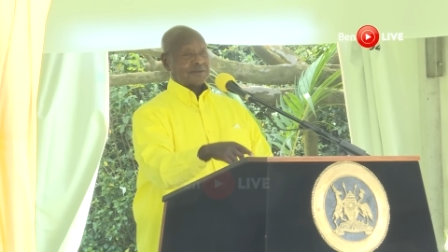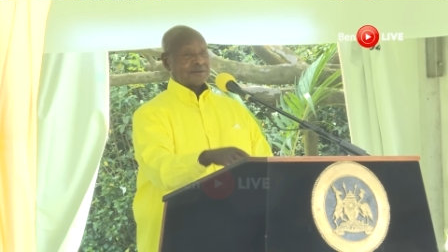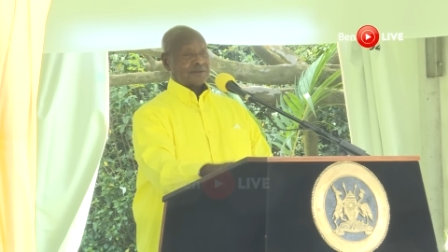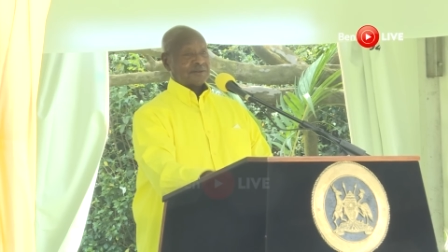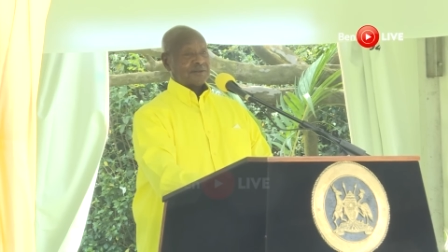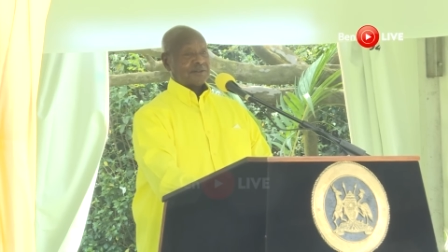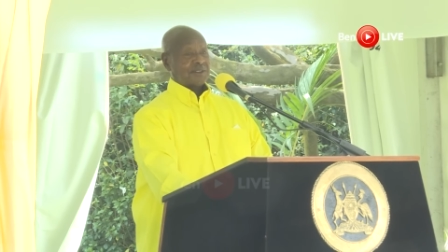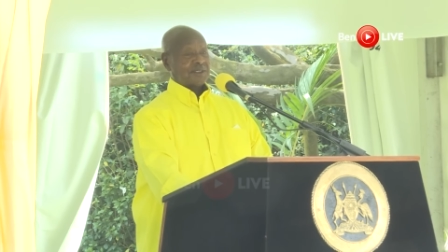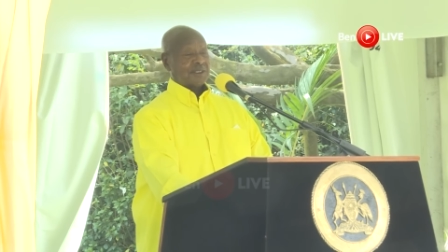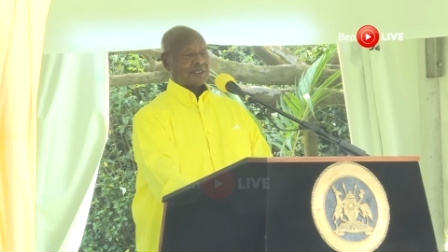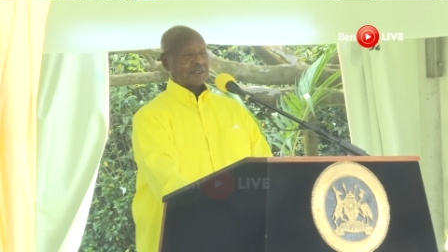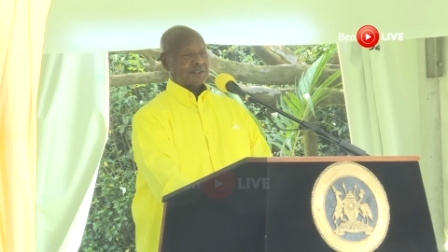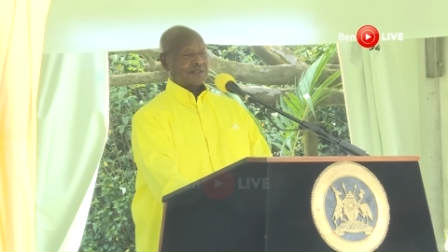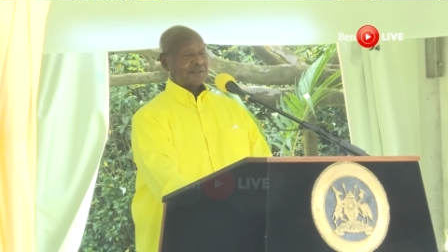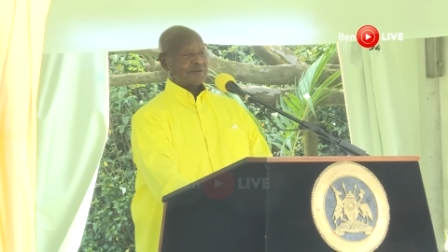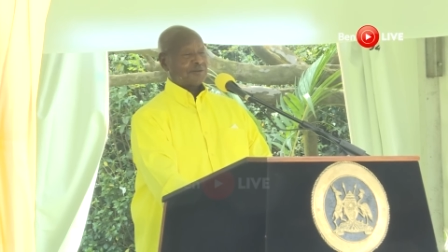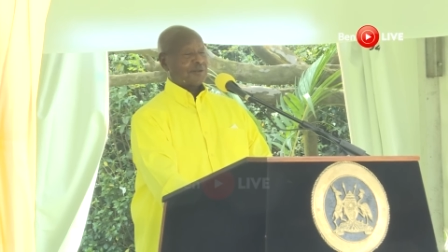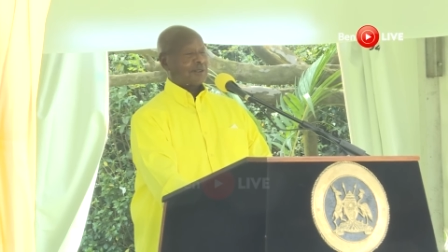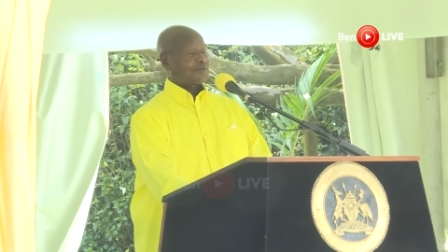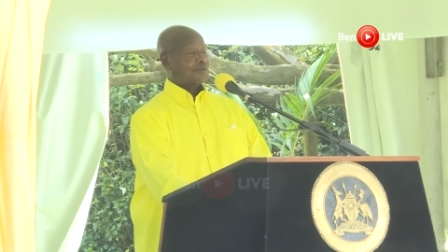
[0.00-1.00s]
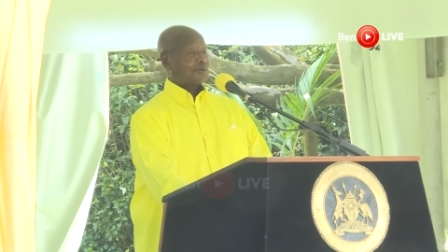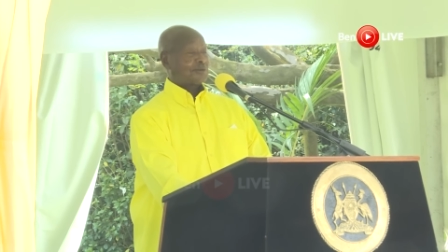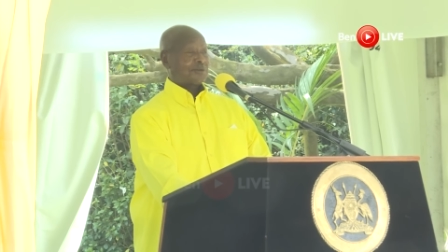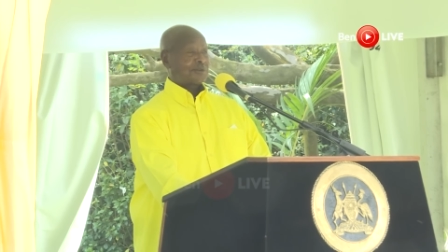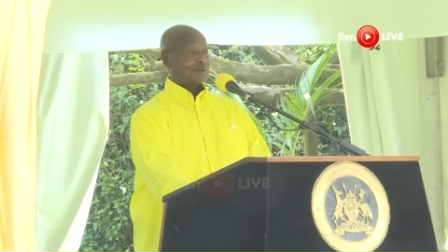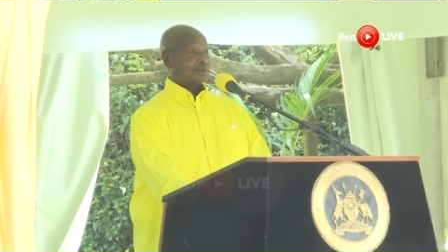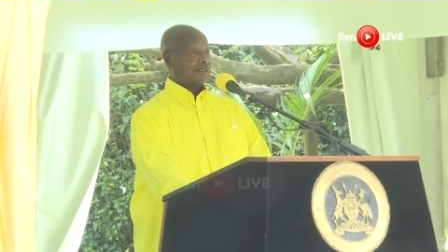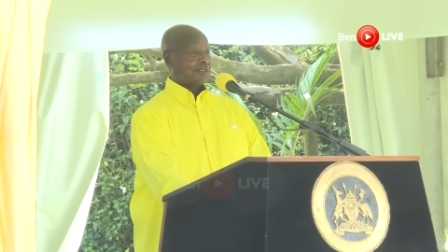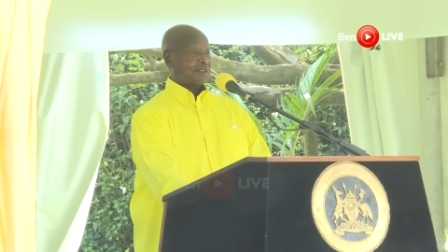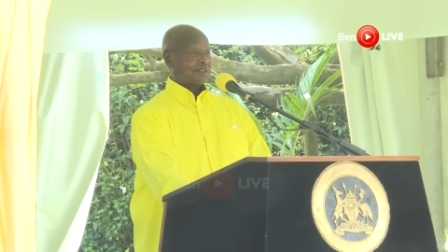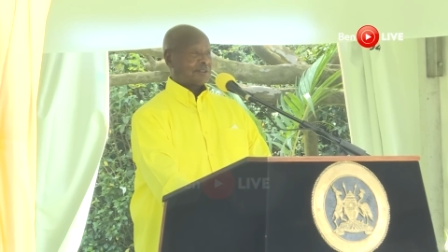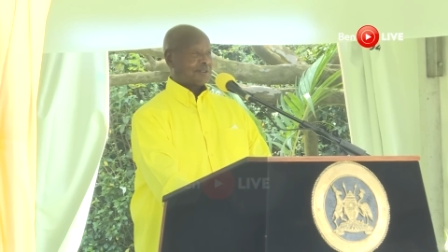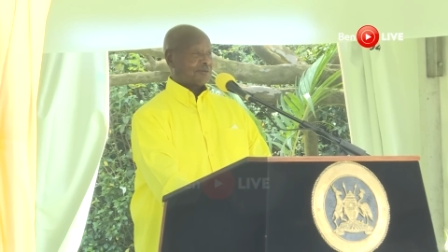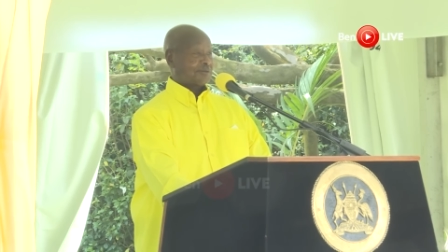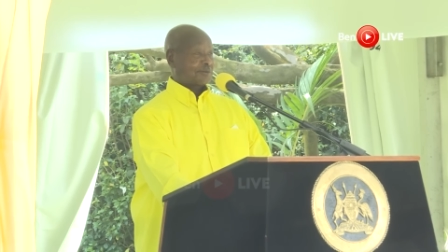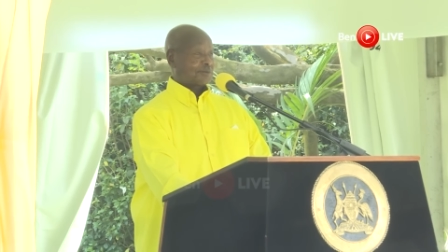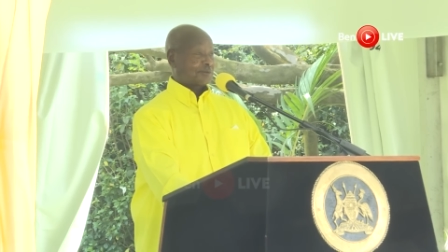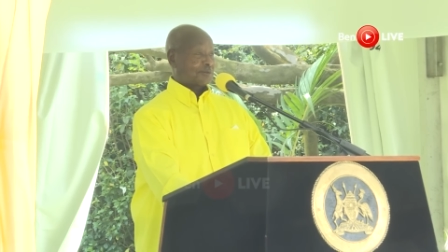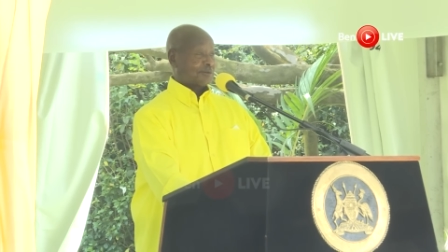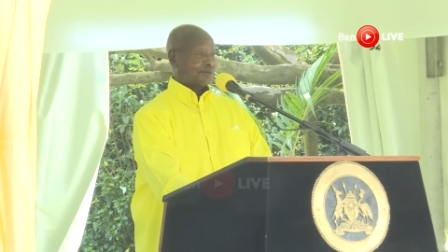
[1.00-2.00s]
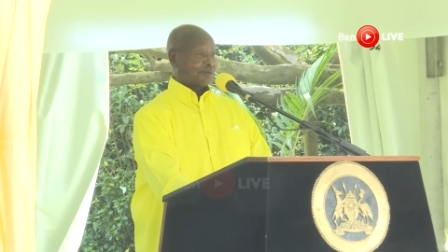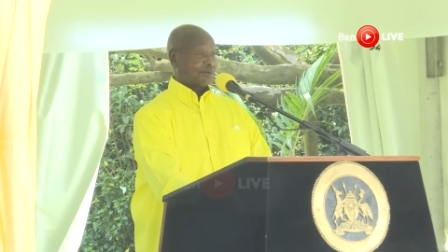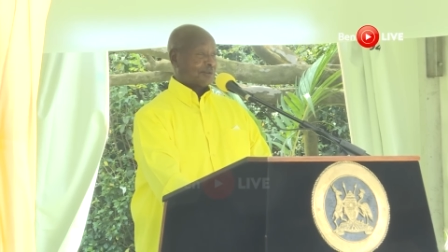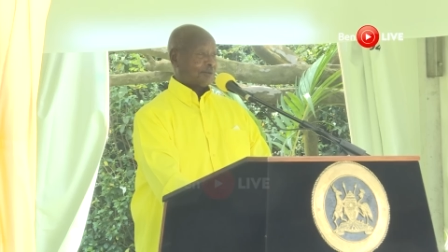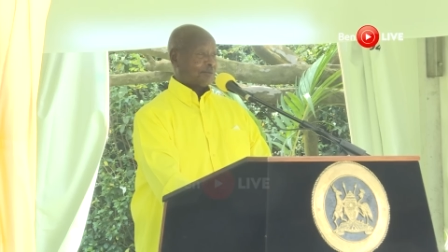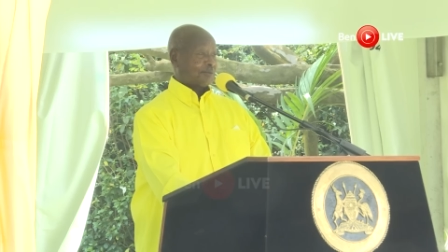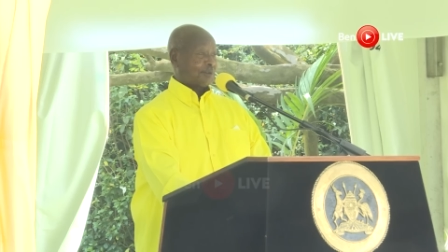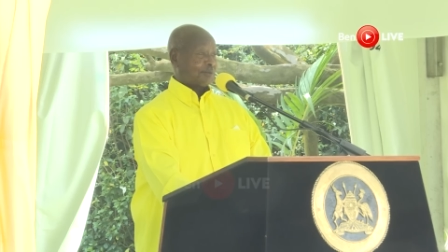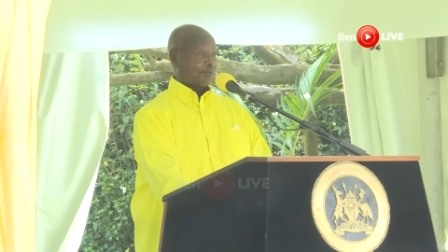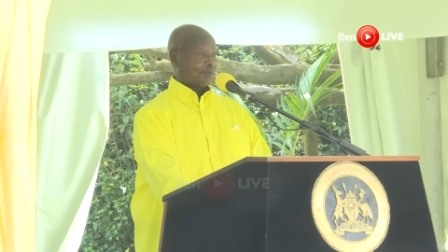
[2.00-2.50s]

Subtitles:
Here, you have no alternative. You